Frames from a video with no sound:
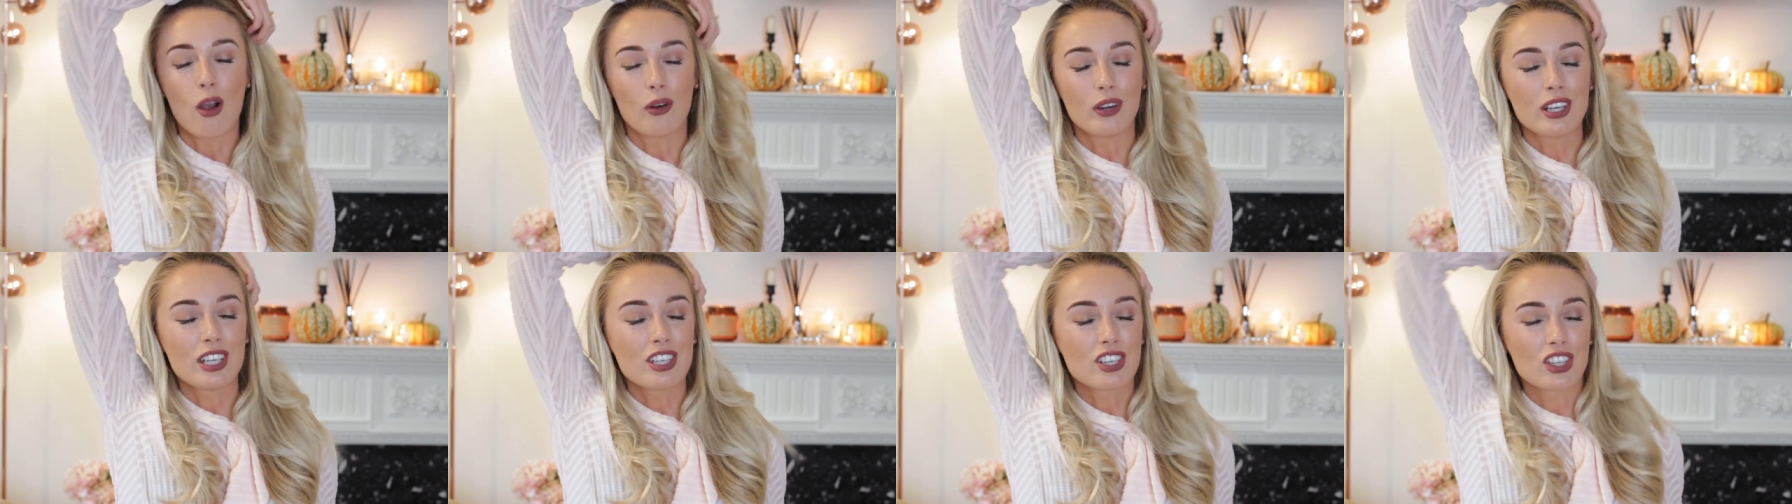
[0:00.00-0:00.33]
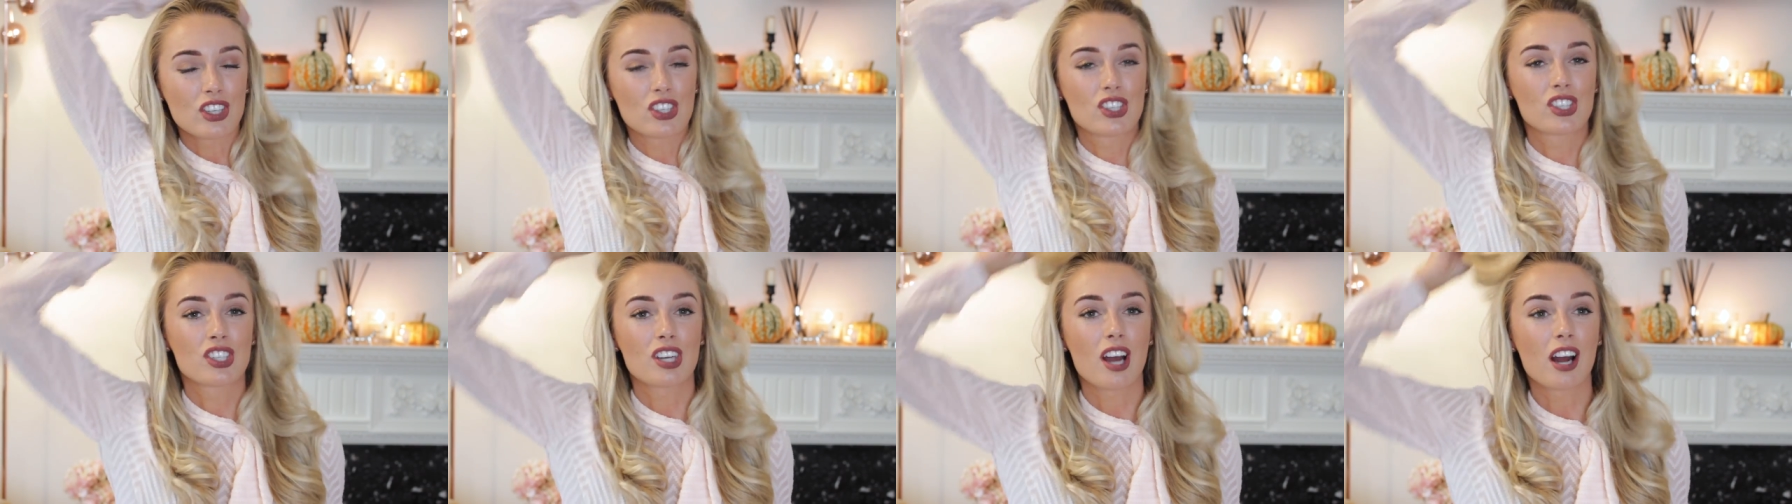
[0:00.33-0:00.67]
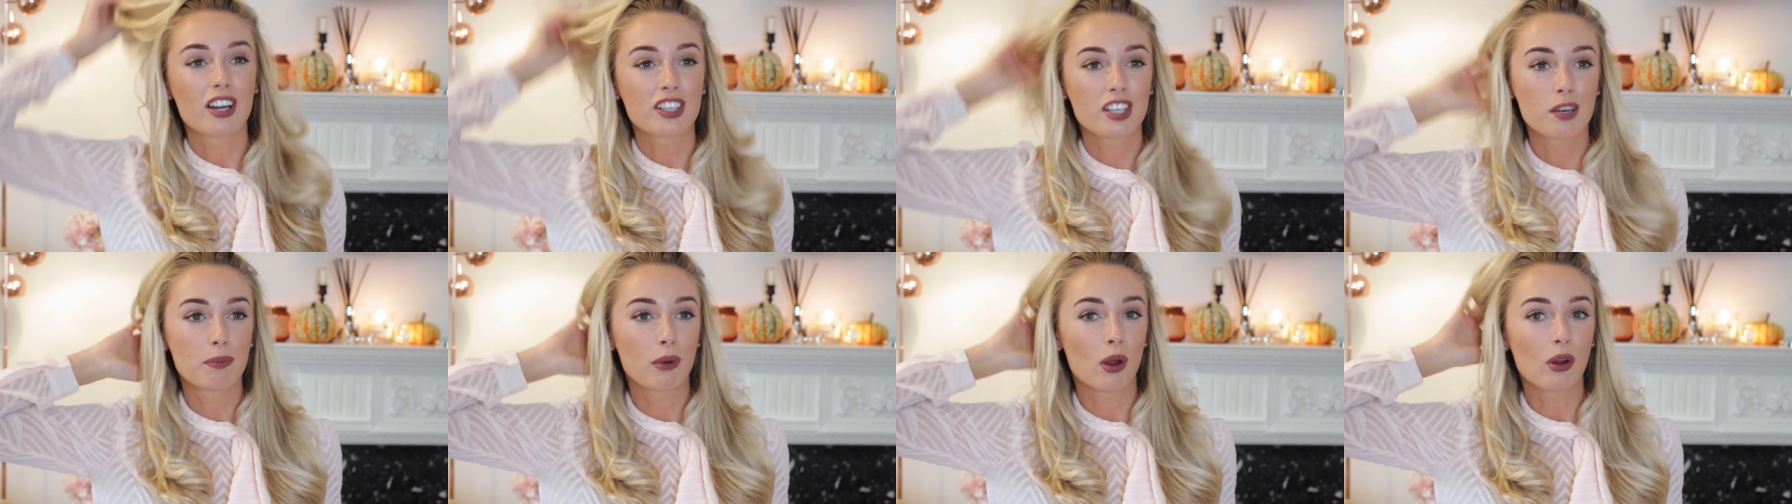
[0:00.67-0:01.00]
only just
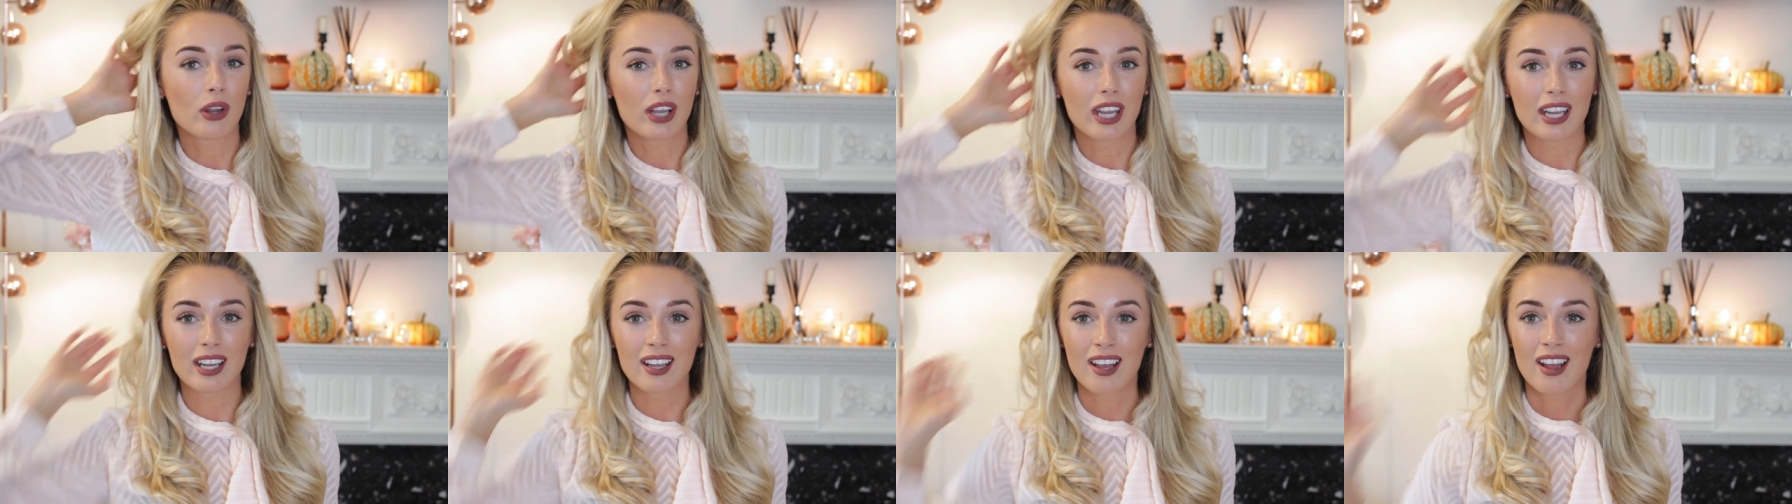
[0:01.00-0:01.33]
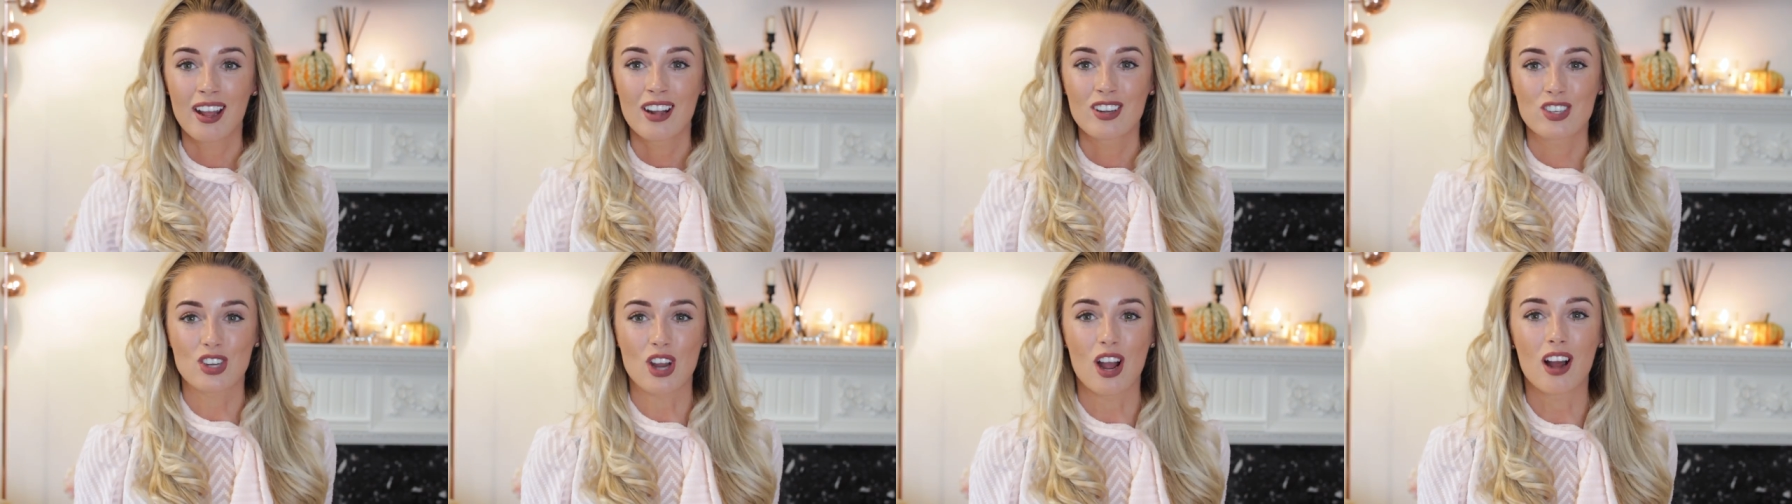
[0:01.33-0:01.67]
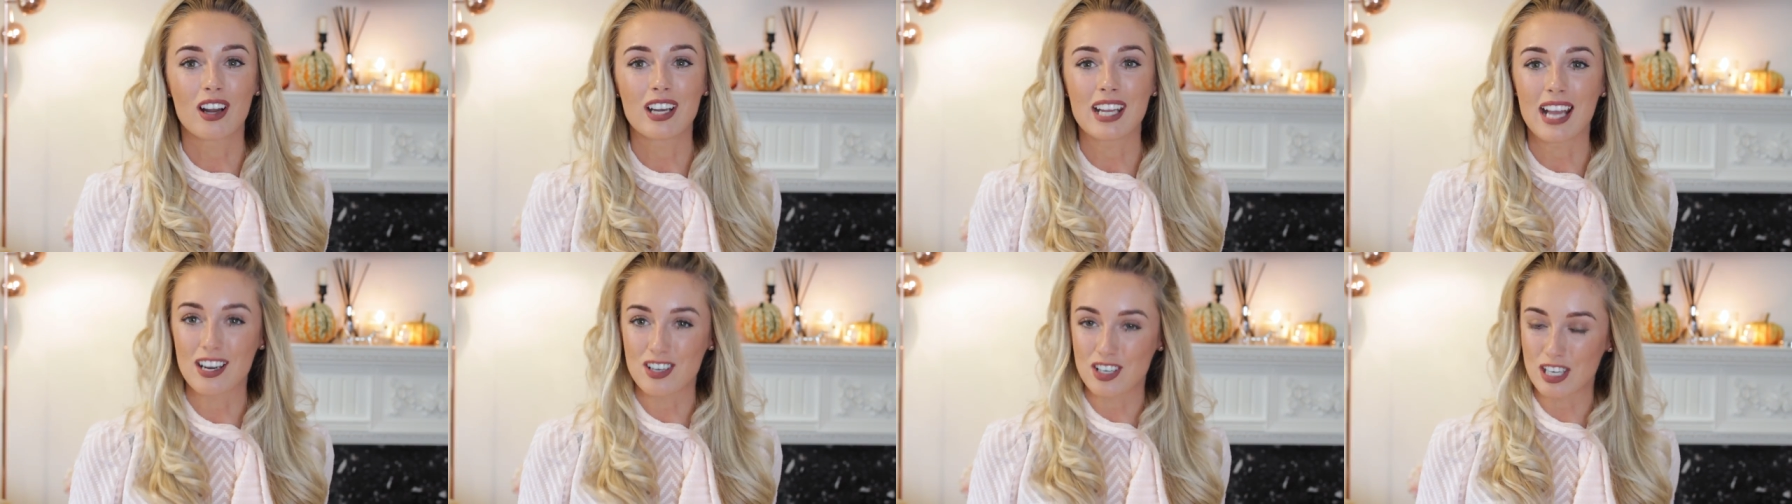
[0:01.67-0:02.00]
started blogging.
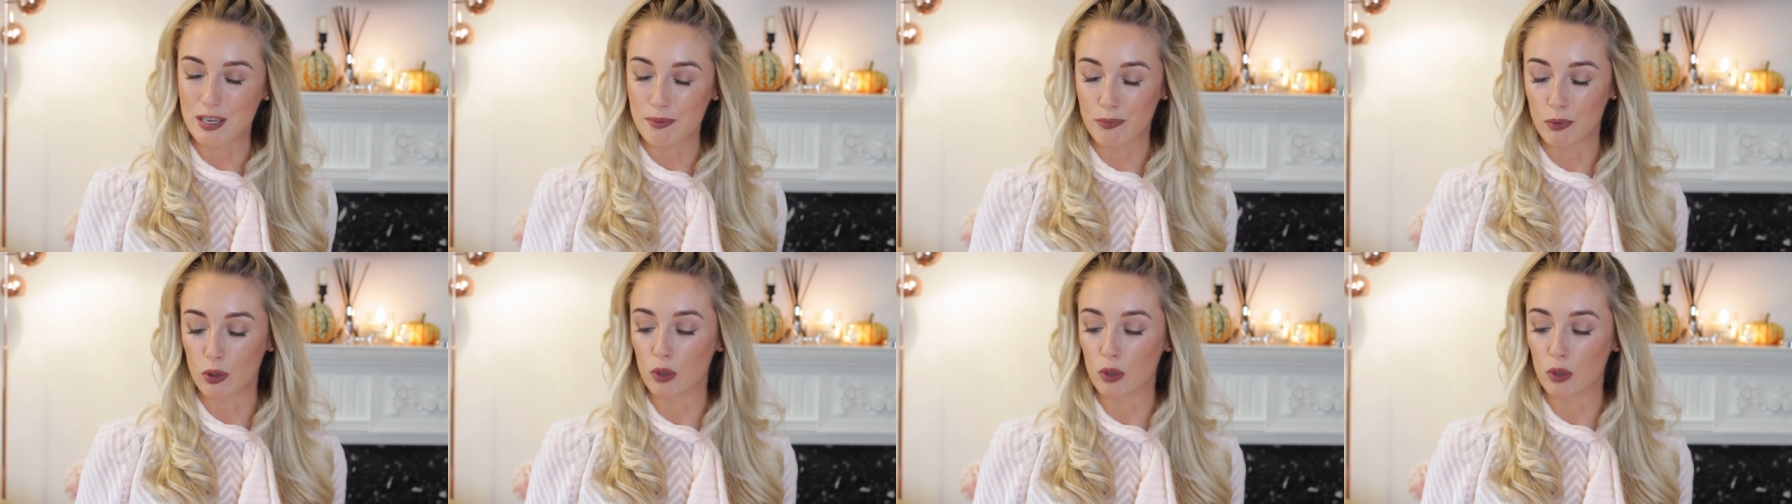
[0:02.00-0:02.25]
Charlie actually